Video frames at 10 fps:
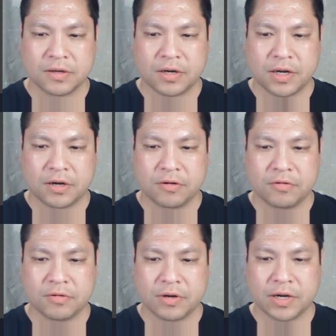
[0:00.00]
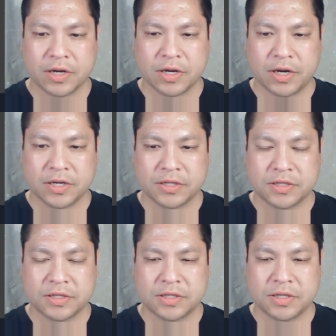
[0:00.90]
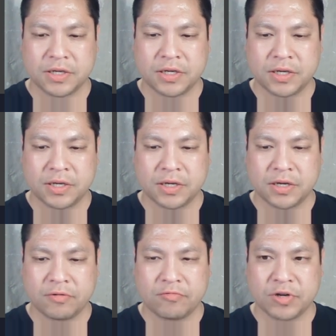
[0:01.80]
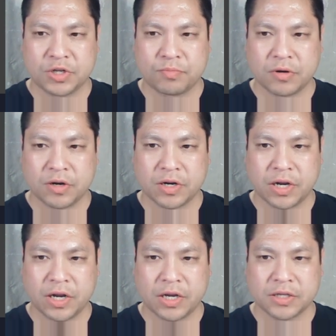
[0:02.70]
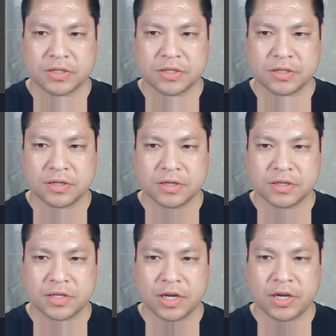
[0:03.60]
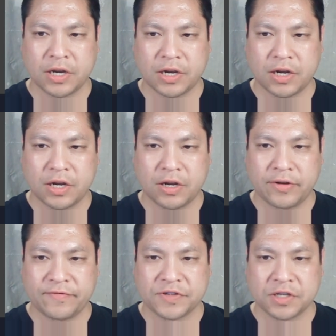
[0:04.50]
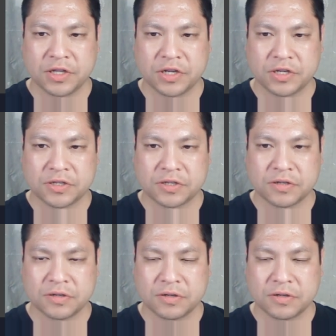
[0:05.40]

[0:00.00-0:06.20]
don't know, I can see which park has, say, facilities.